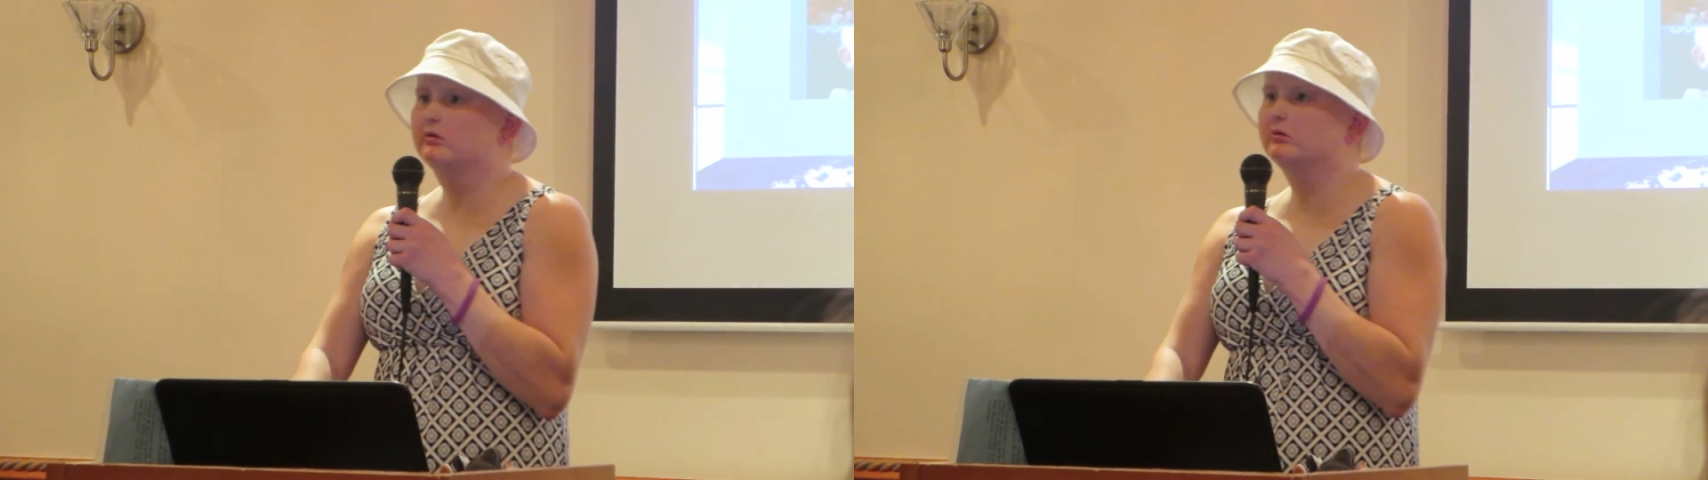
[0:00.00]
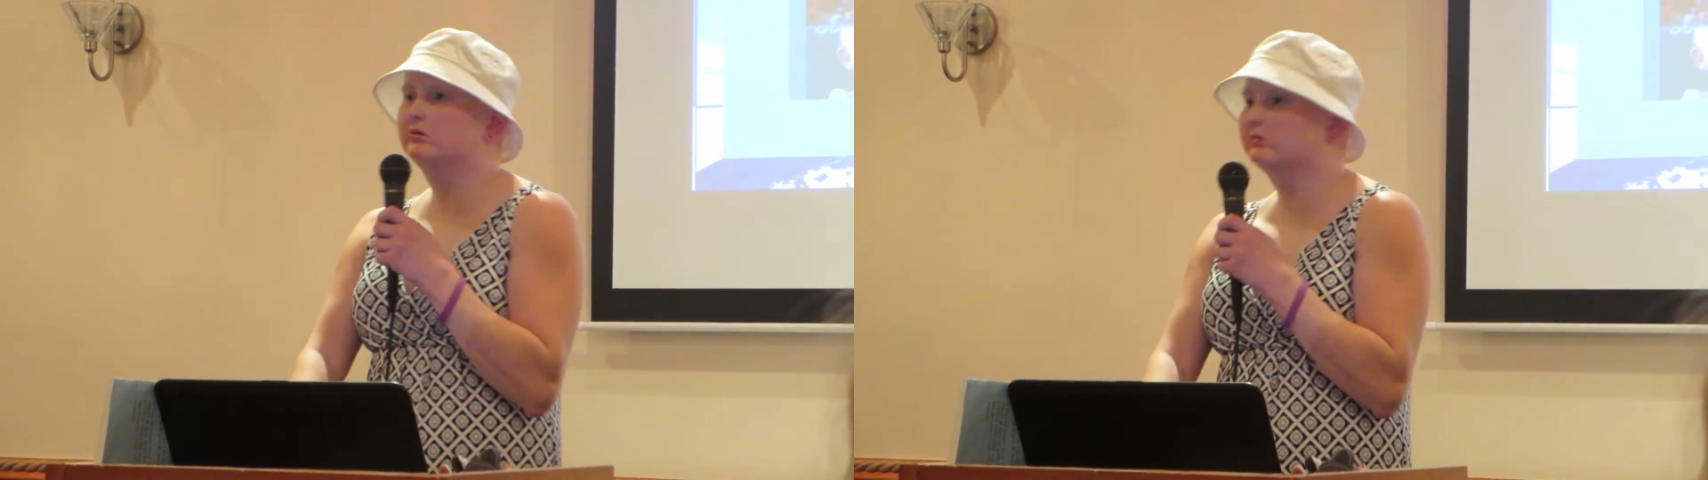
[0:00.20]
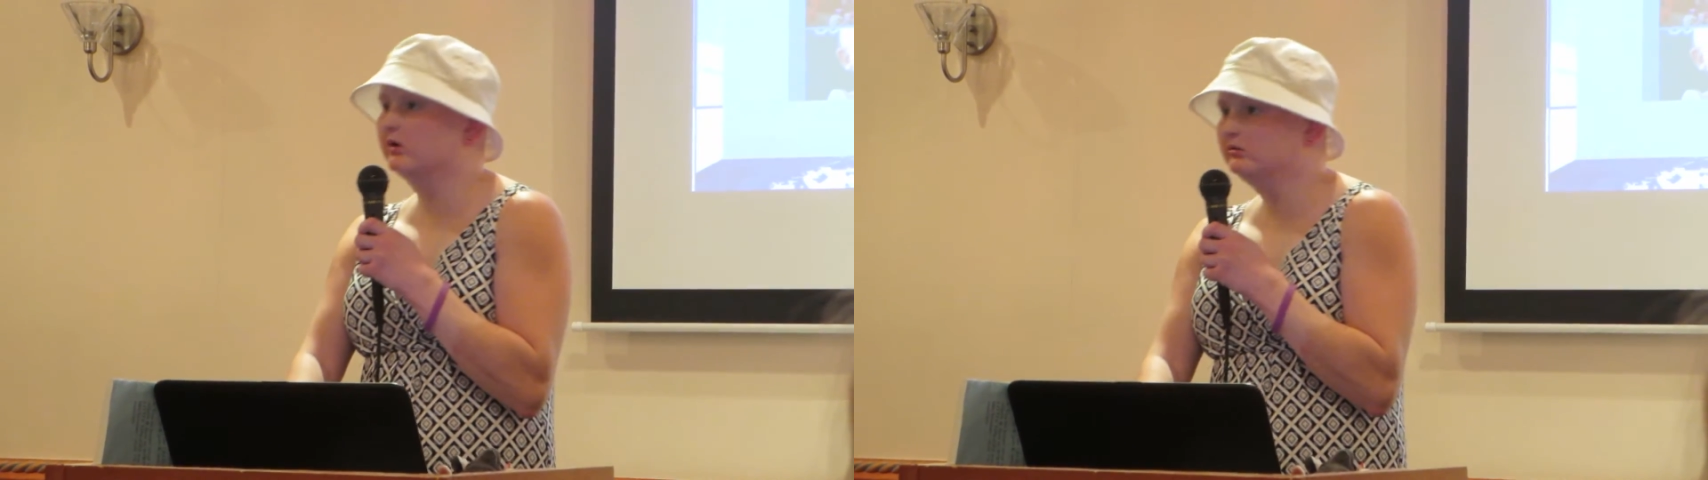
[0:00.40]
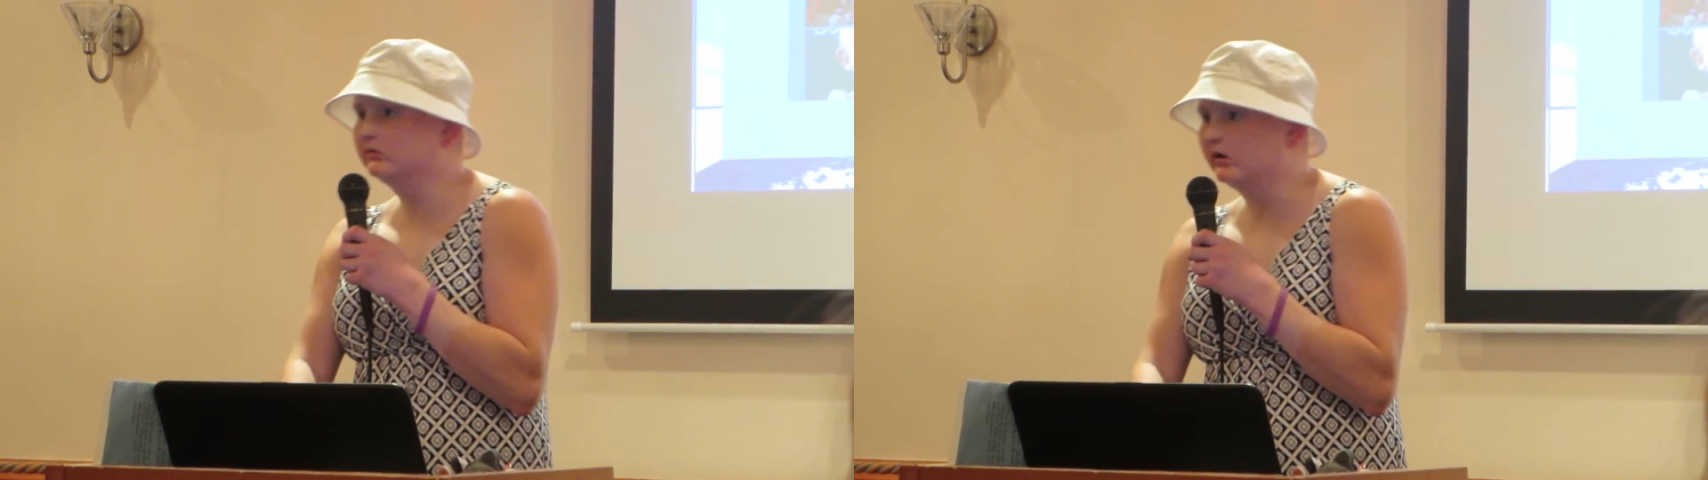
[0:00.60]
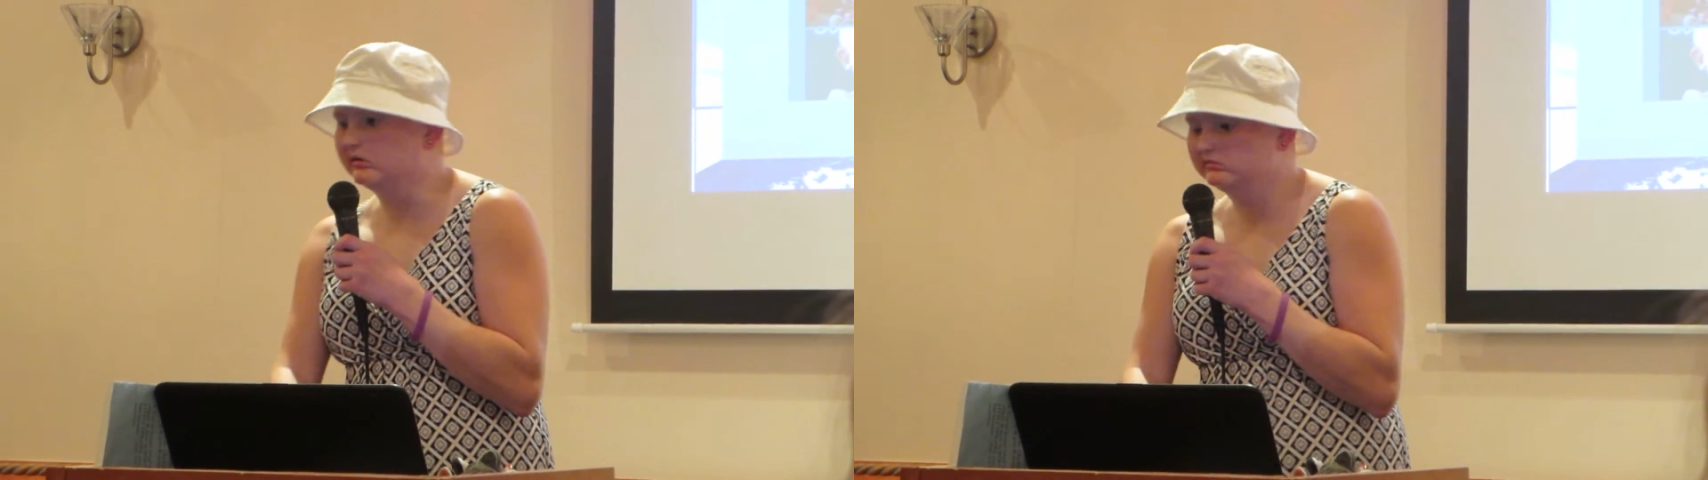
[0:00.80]
through
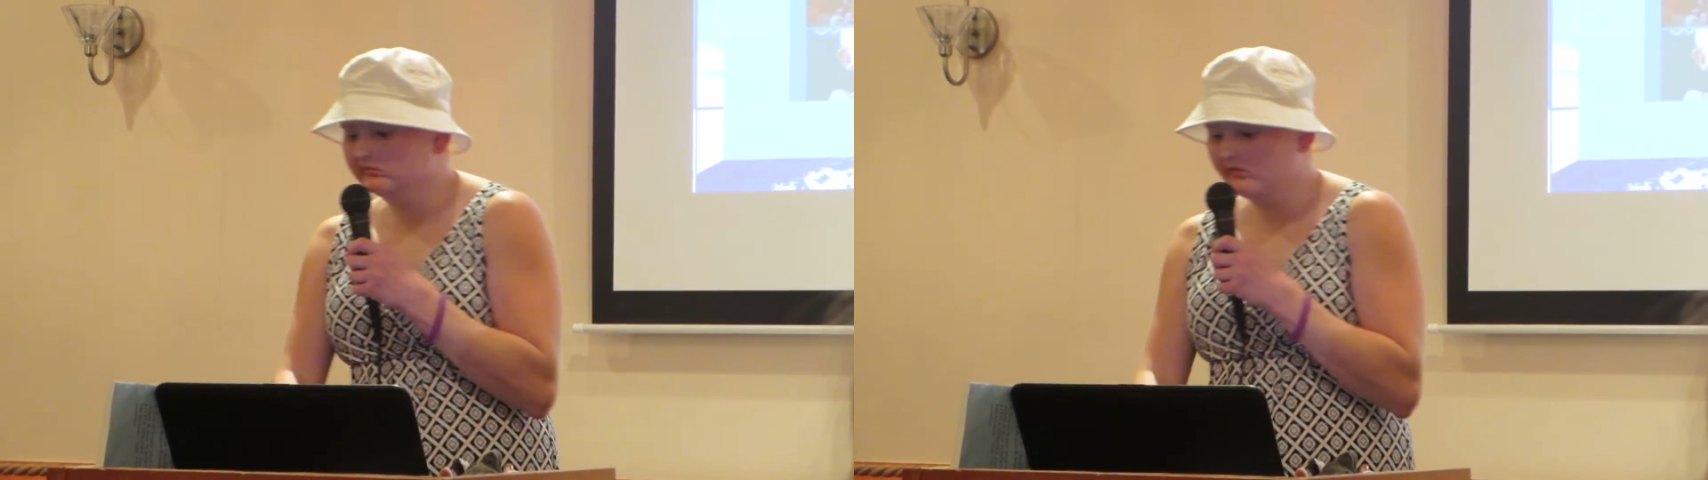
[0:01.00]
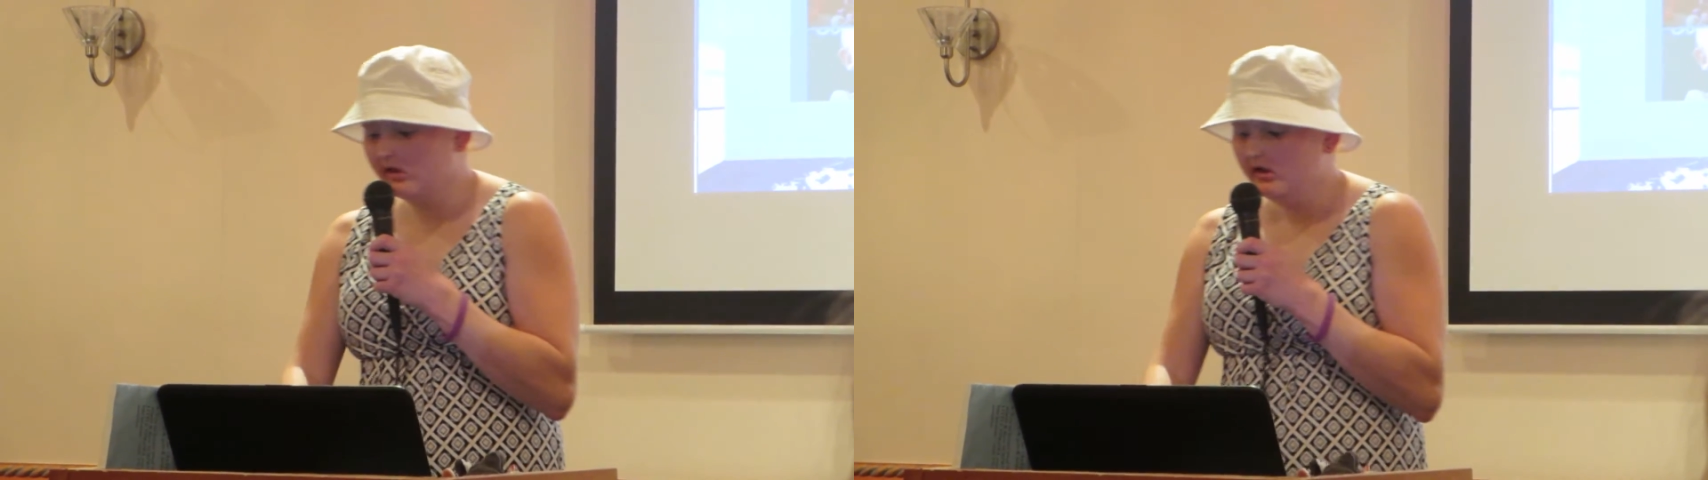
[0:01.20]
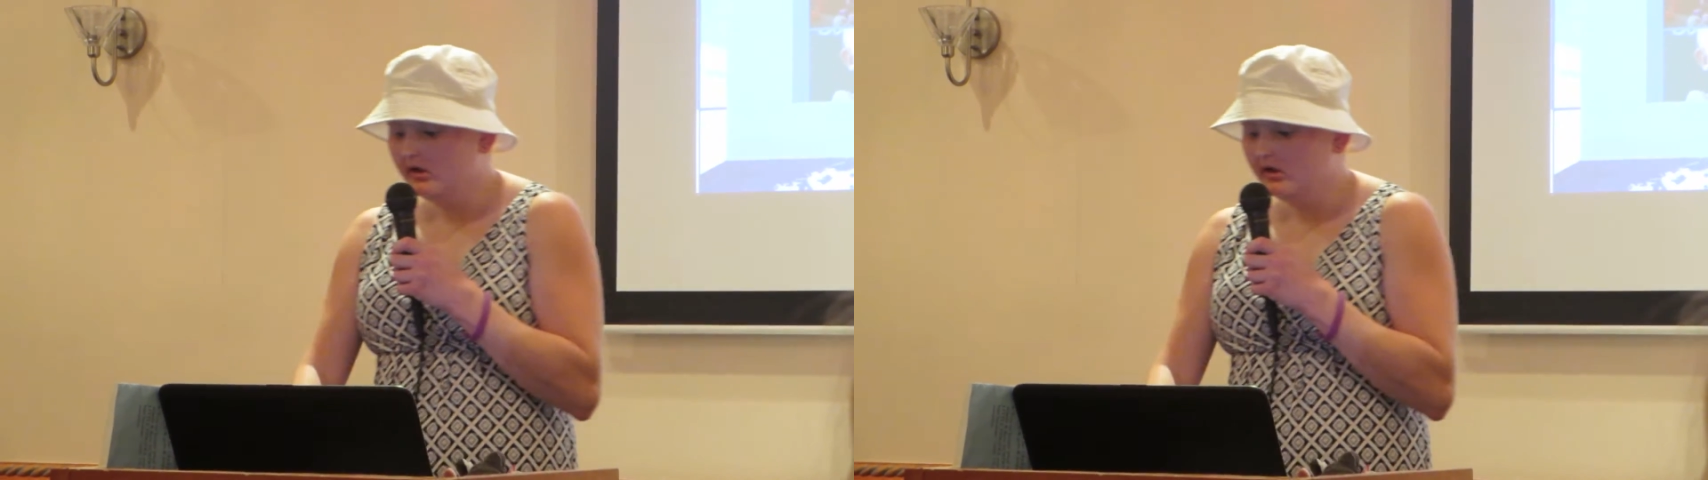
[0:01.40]
21,